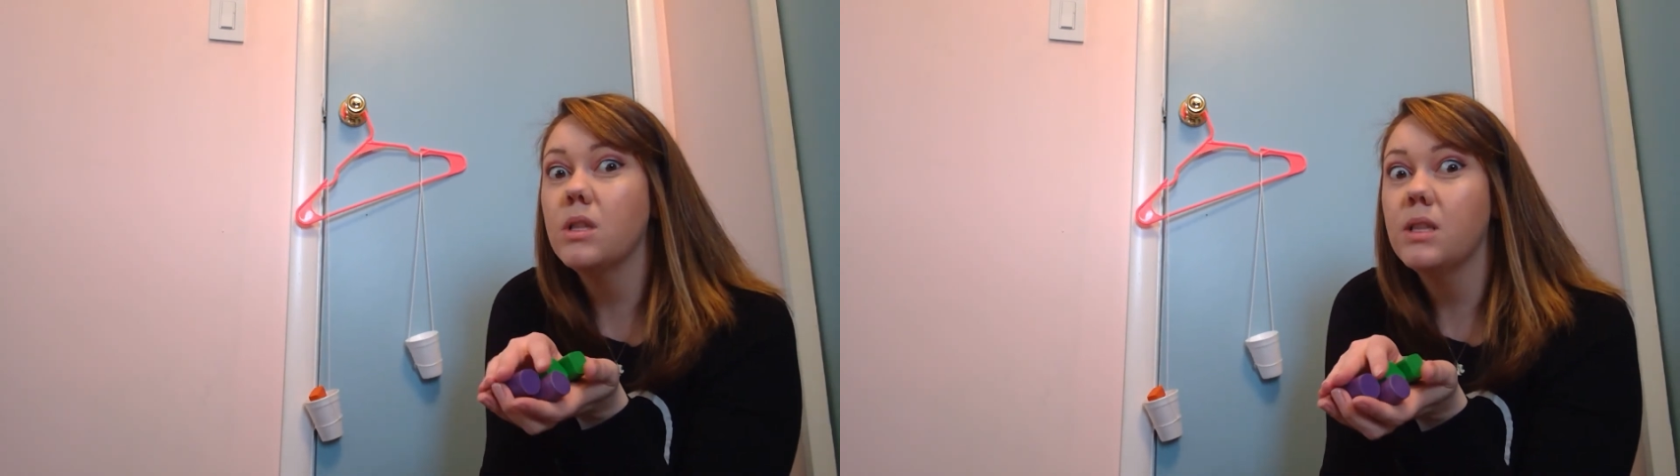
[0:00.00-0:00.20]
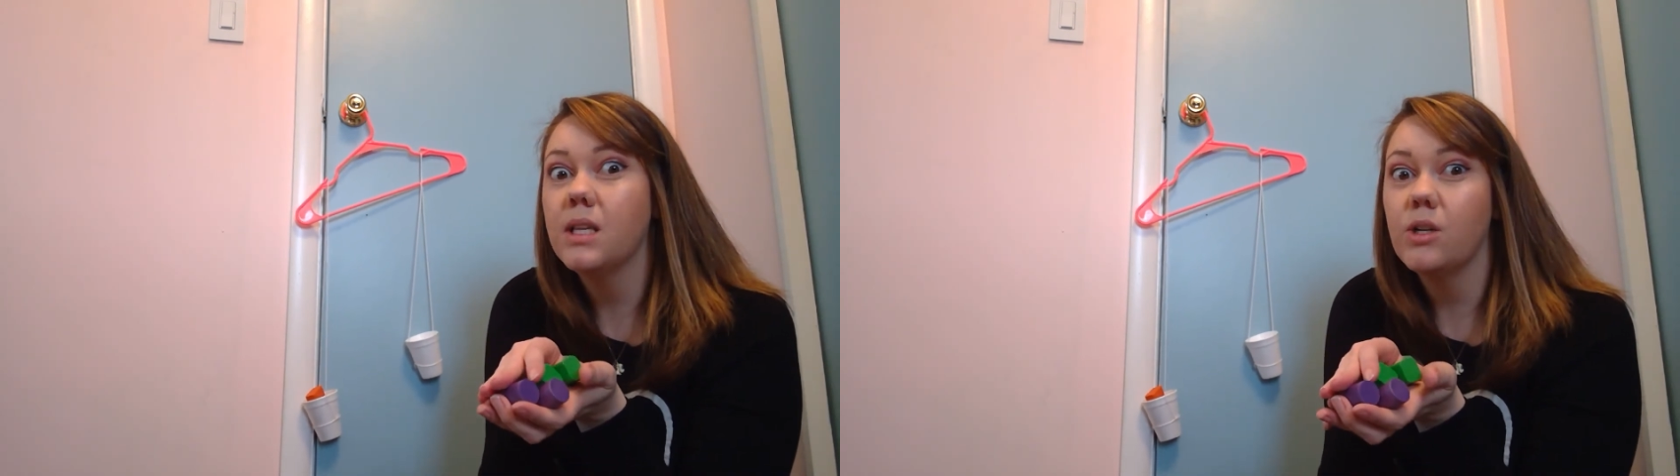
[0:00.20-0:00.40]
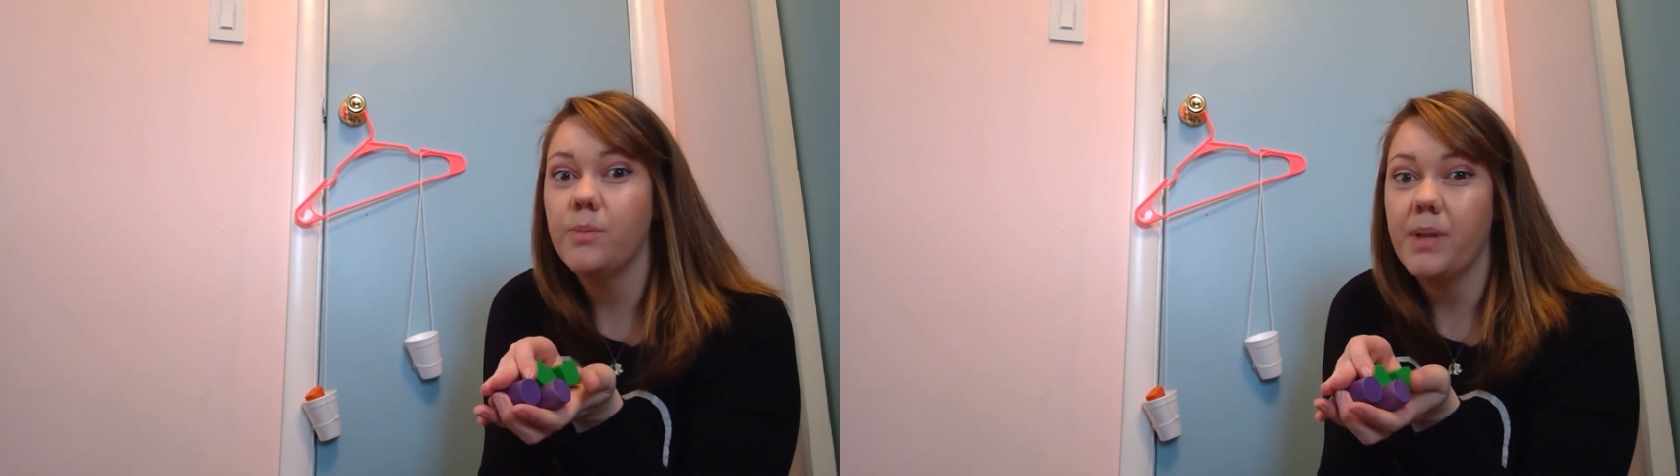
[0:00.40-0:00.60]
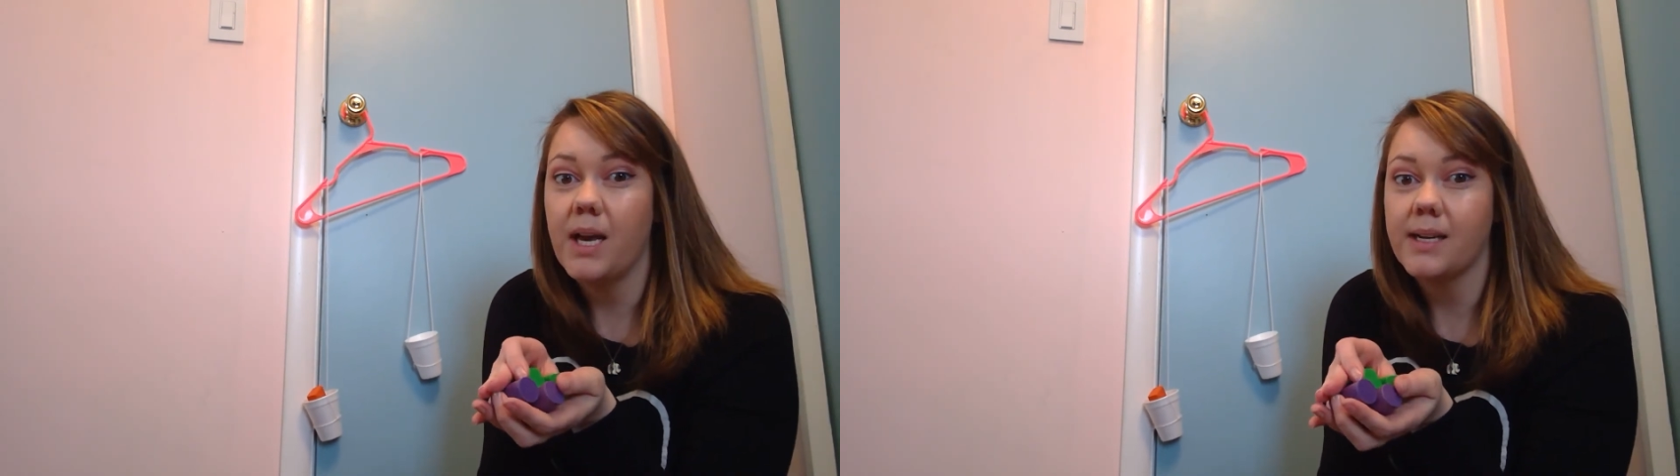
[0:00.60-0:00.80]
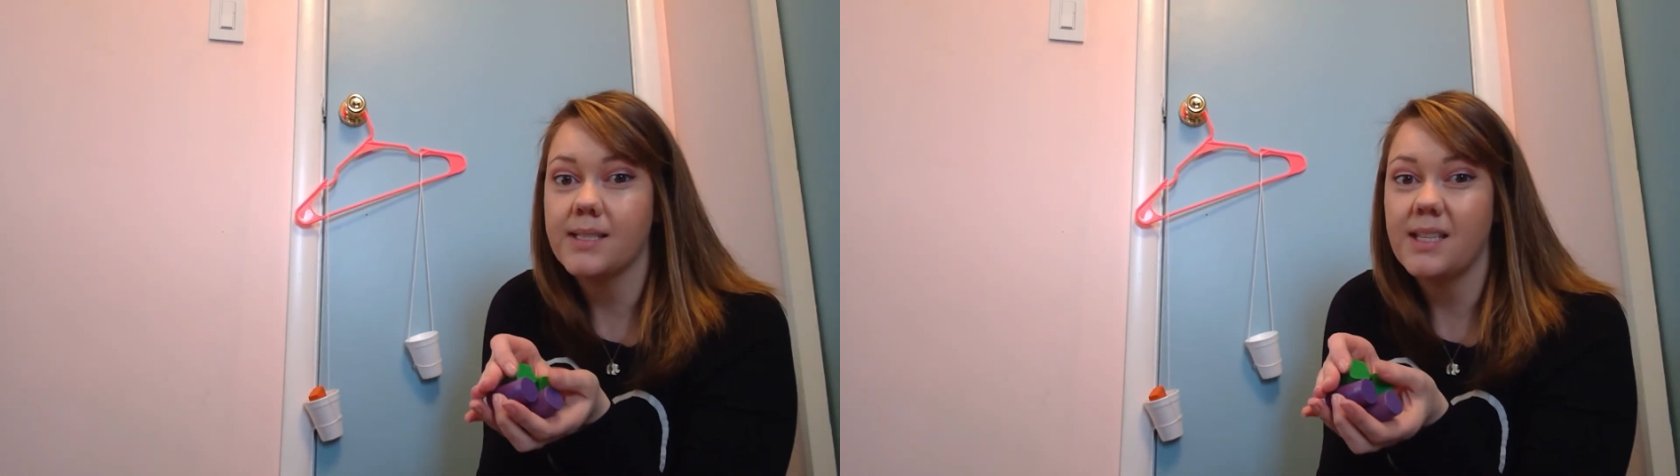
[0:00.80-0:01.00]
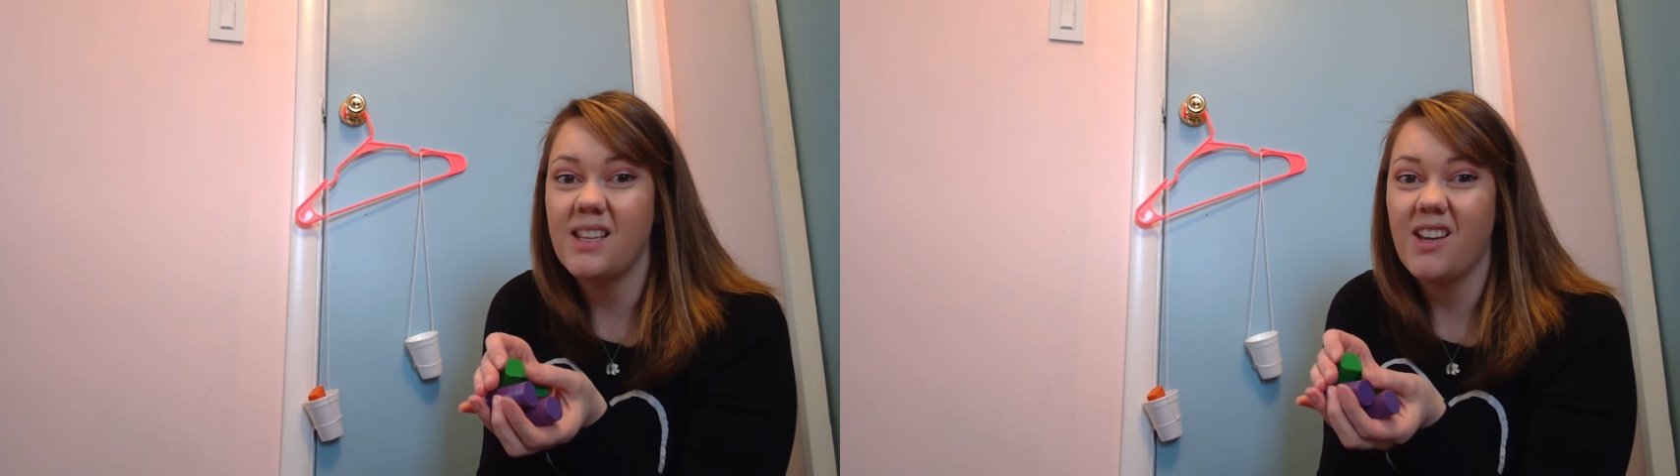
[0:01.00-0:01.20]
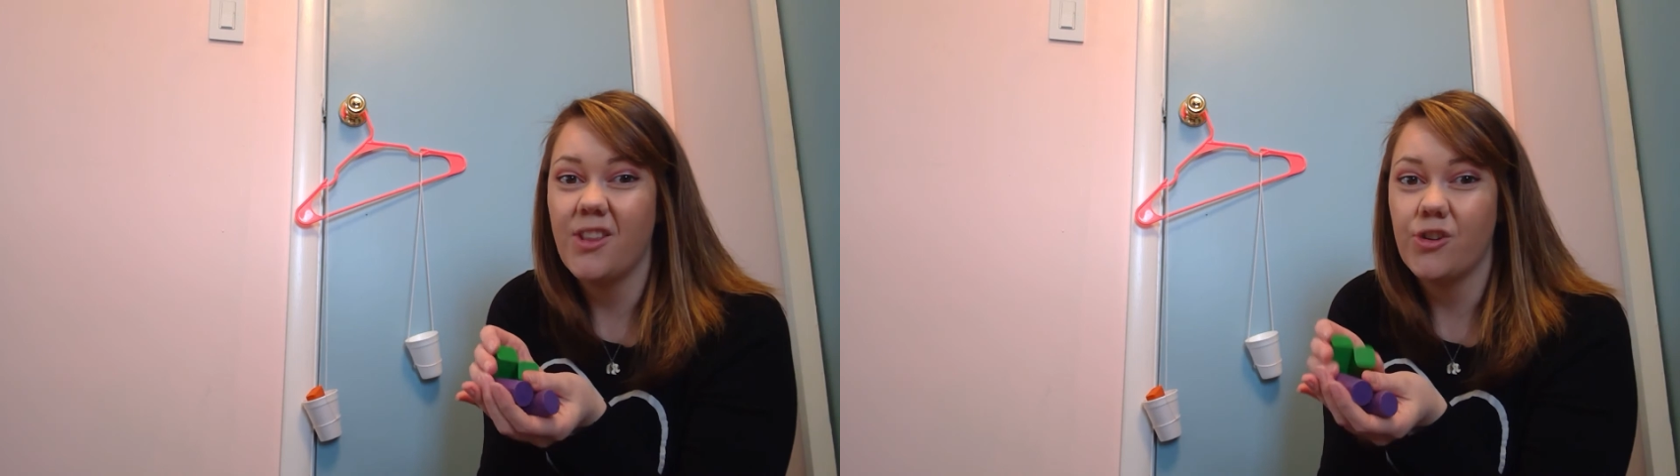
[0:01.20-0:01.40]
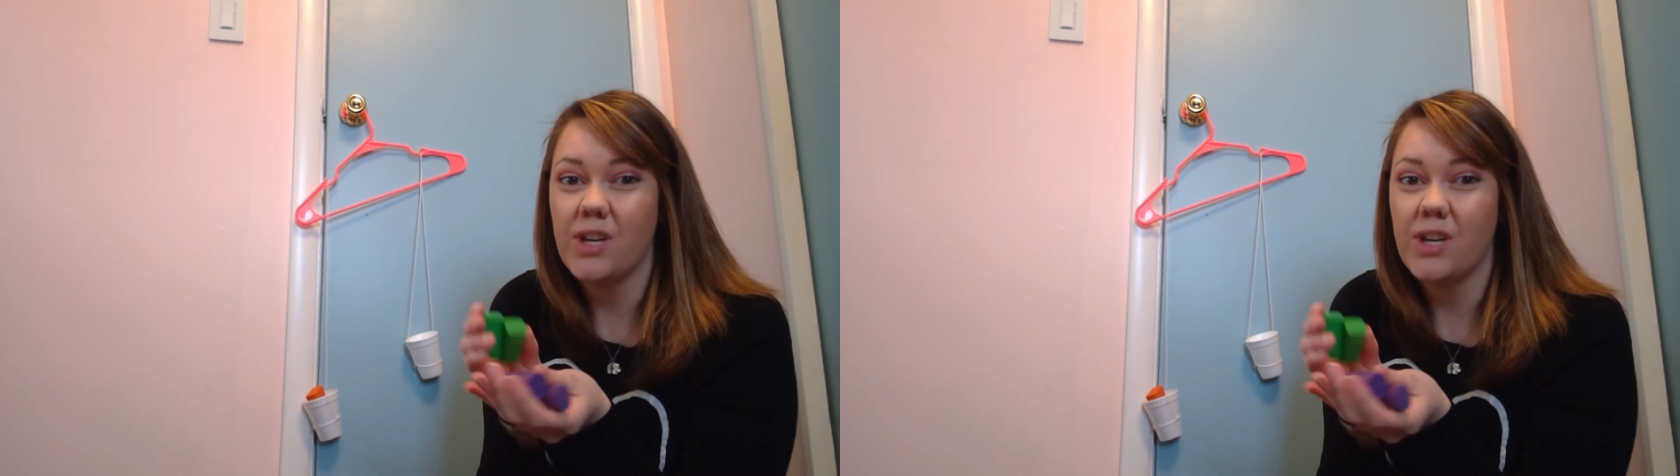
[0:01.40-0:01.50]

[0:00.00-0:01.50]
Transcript: little blocks in the other